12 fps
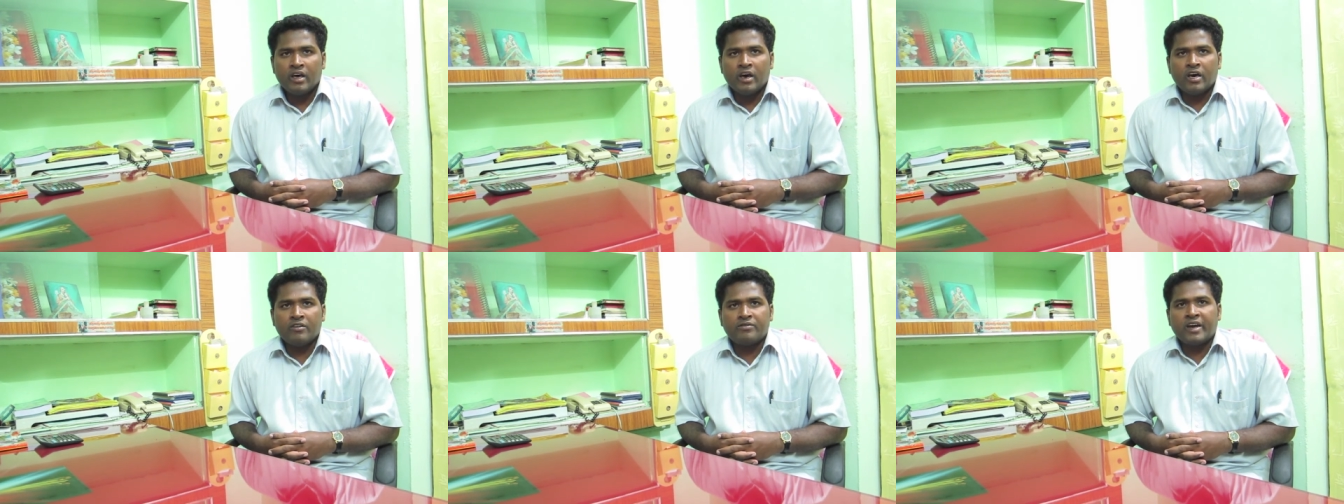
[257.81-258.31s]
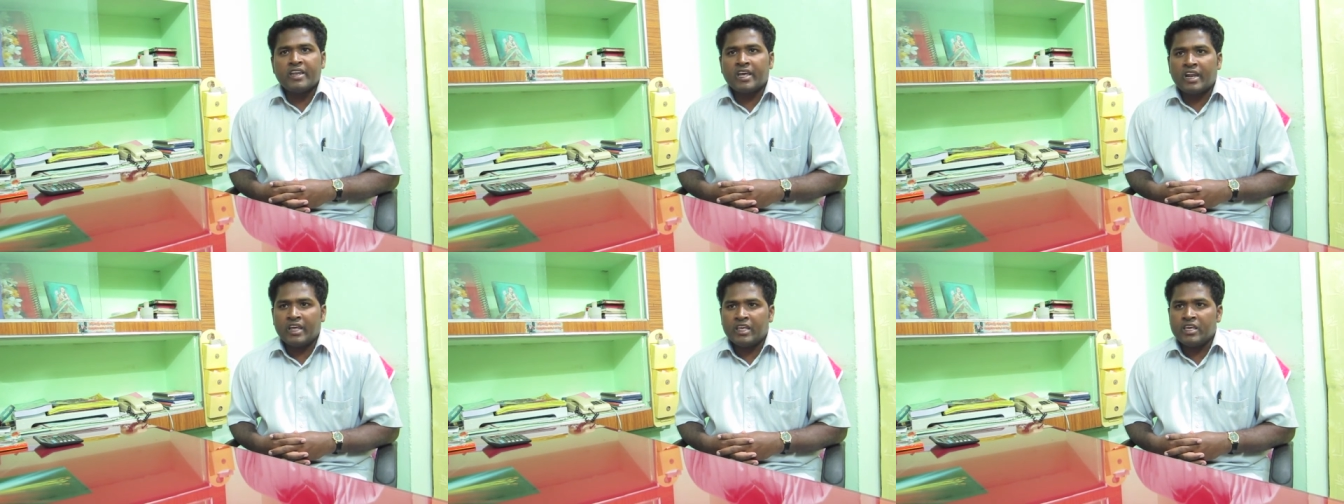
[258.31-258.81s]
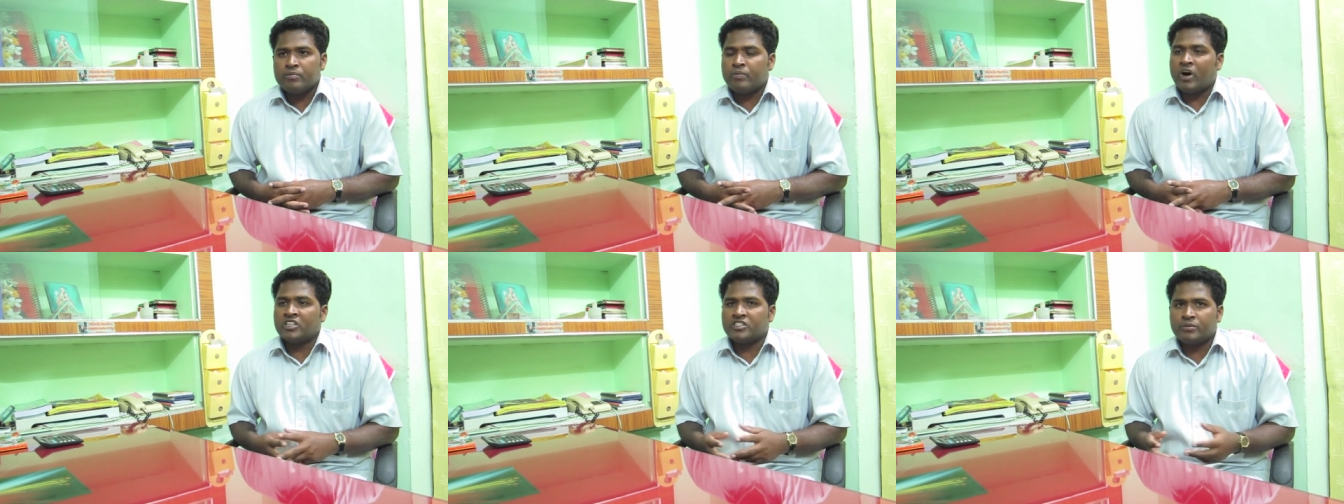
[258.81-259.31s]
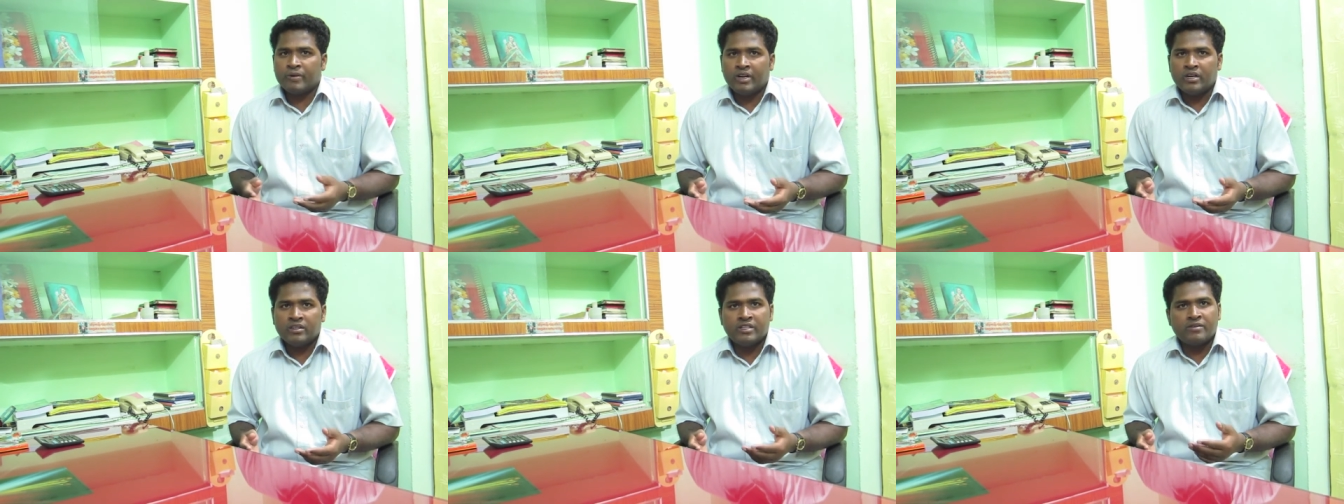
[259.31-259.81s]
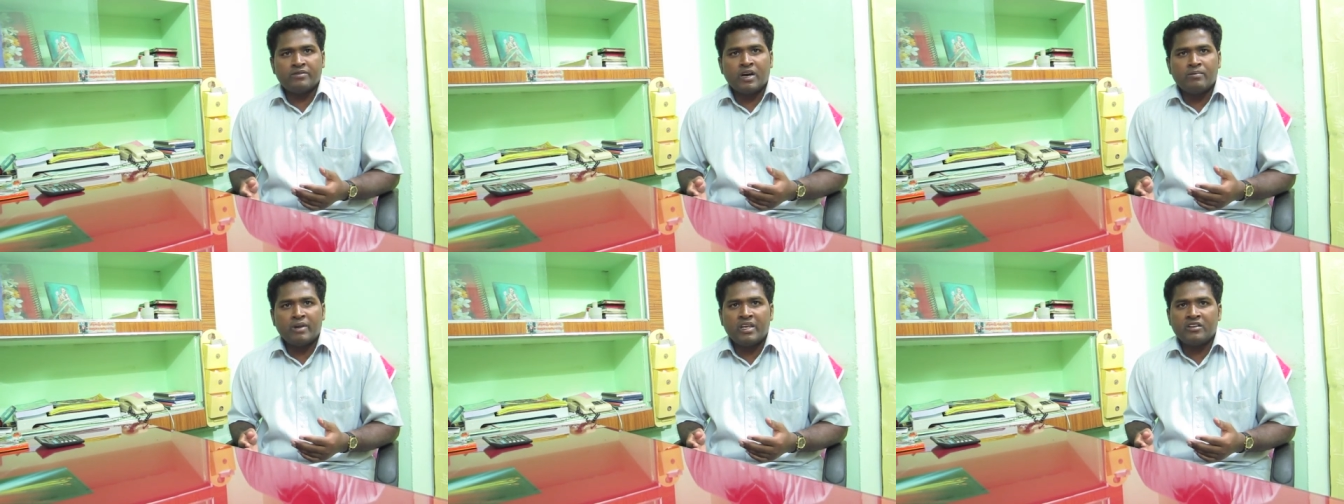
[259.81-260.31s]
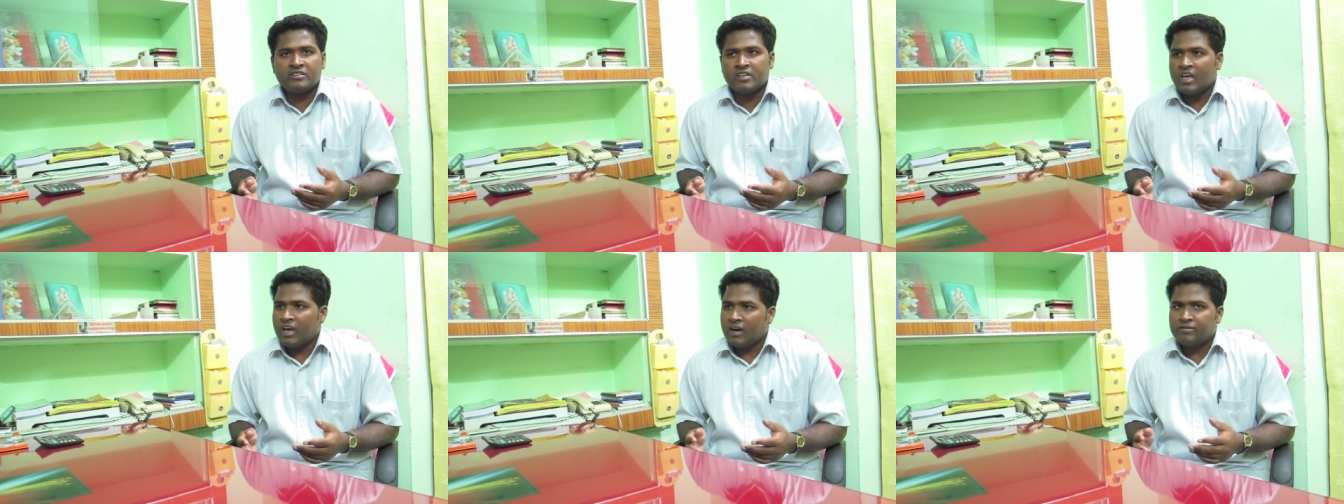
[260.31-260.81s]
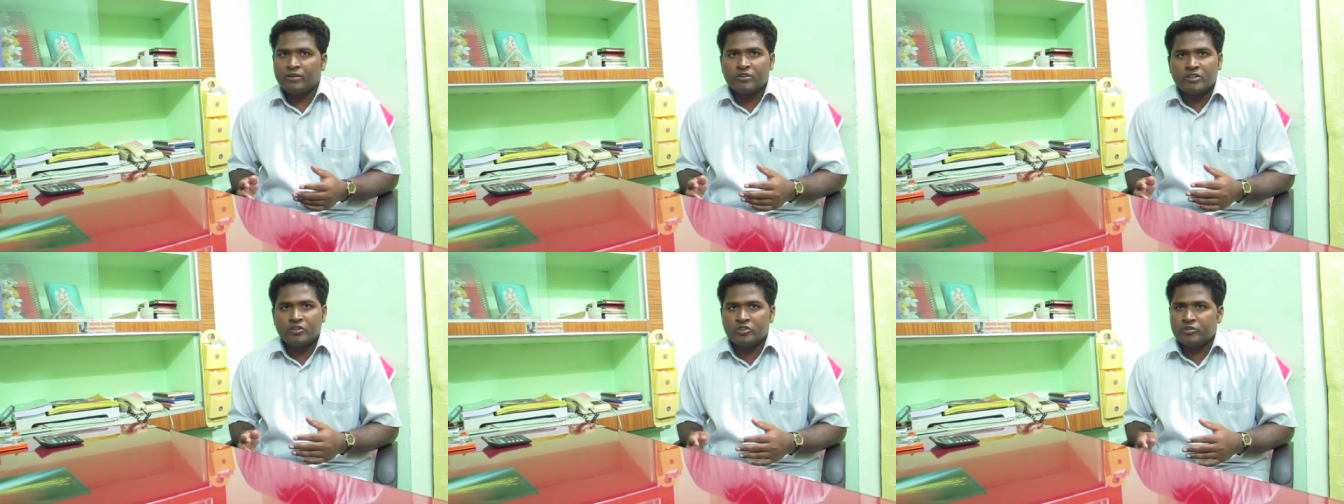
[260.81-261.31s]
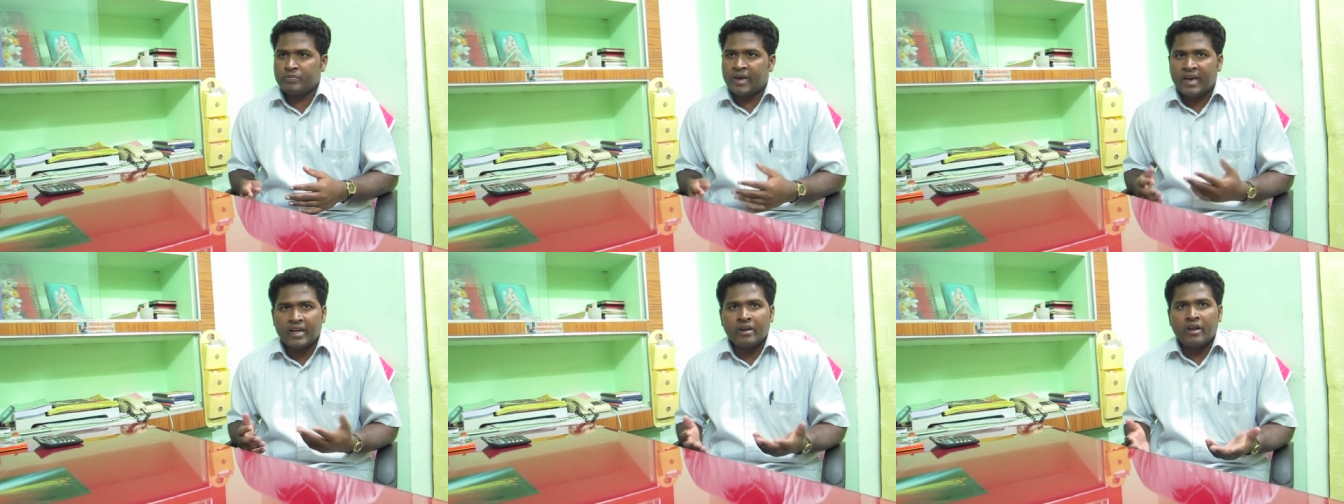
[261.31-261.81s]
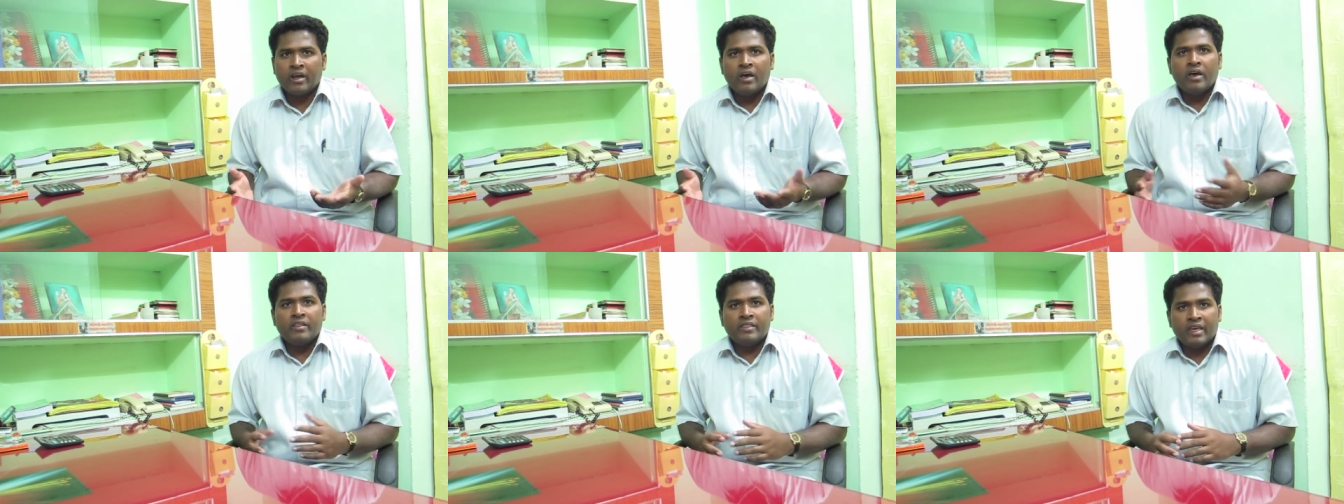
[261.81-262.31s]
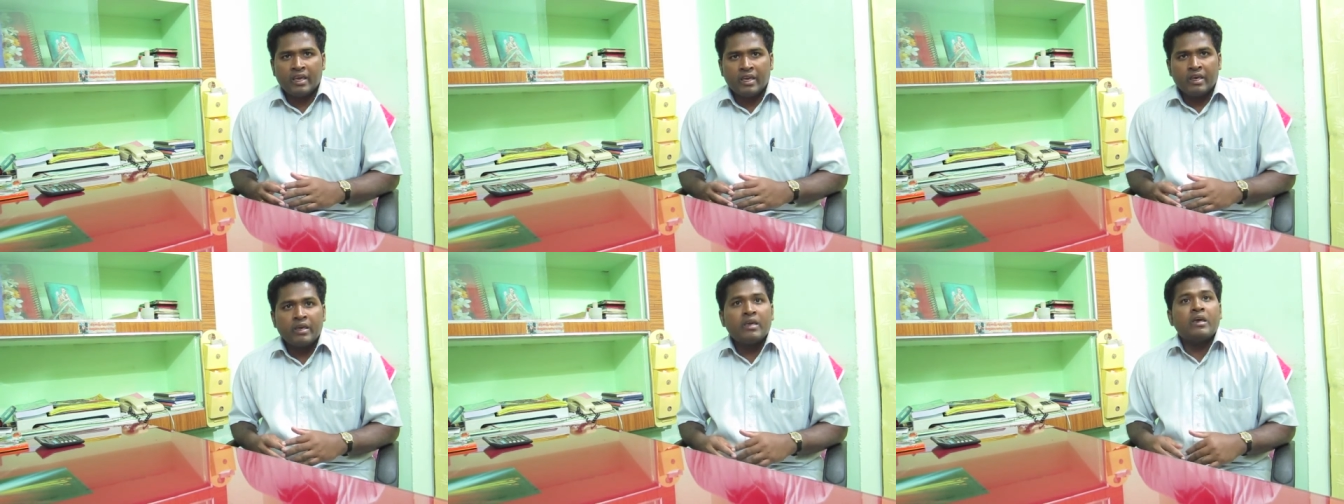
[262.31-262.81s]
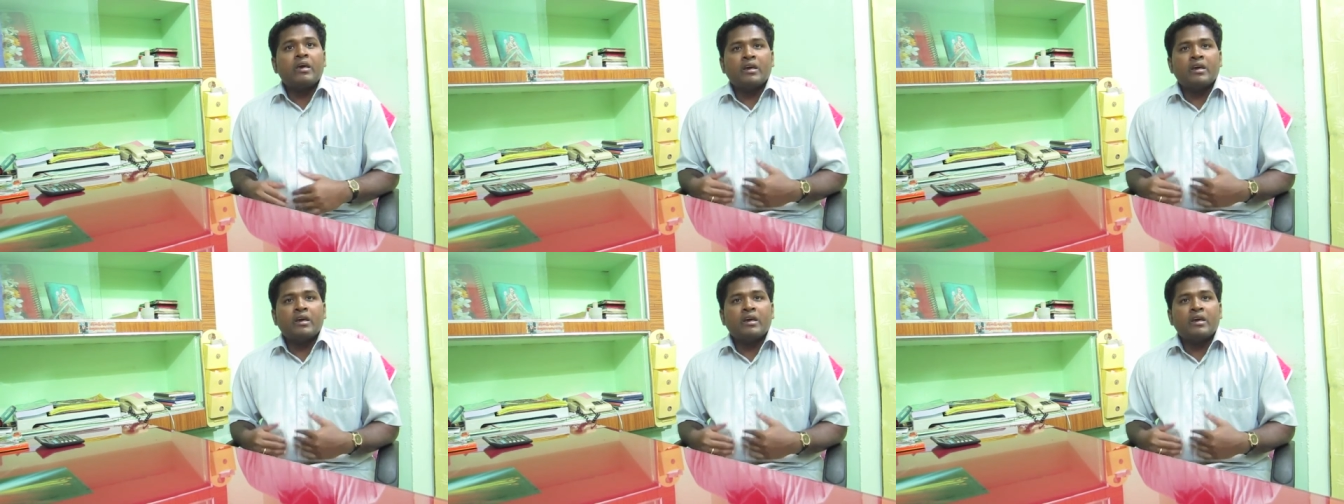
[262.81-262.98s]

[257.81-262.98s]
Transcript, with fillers: and finally if possible the family is afford to spare they